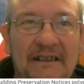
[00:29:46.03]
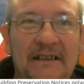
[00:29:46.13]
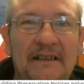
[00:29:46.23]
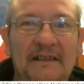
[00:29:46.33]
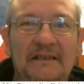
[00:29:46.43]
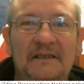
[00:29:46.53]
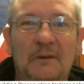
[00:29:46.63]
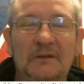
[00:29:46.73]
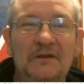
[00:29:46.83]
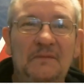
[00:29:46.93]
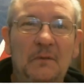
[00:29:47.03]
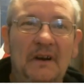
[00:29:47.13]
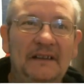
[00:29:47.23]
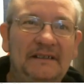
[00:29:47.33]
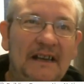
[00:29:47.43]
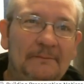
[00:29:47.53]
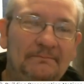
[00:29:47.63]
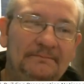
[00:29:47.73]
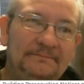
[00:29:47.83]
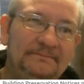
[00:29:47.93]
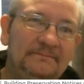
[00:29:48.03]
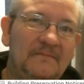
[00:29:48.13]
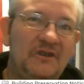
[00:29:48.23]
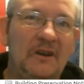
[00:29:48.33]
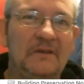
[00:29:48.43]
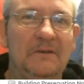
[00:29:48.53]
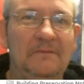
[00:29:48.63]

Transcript: So I just thought I'd show you